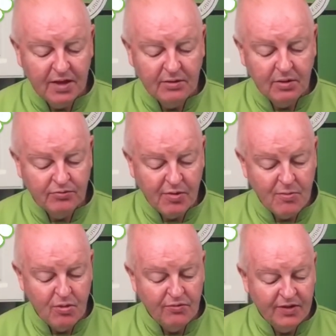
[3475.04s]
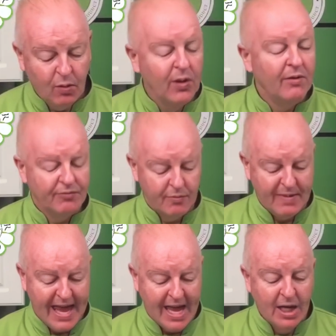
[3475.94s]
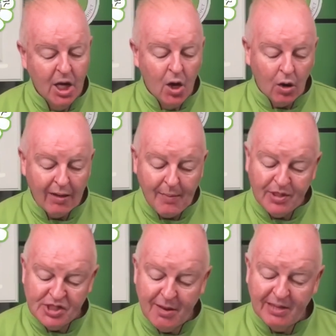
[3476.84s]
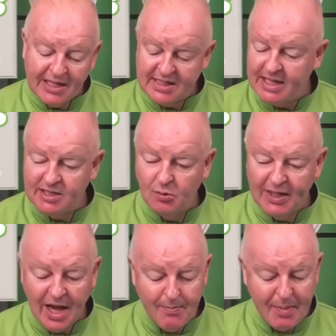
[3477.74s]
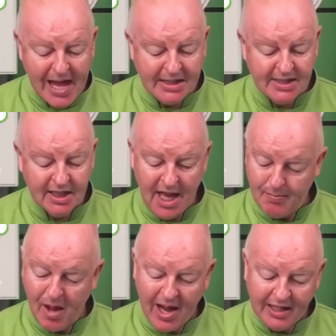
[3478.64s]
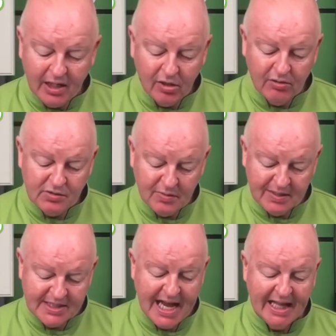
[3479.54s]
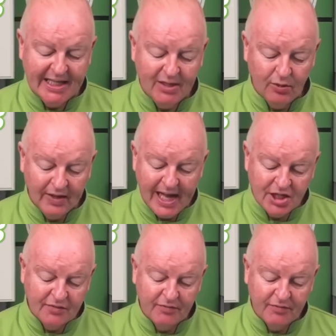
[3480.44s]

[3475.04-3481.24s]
you'd remove the oil from there. All right, but generally as I said, so when I'm painting like pine cones with metallic or the edge of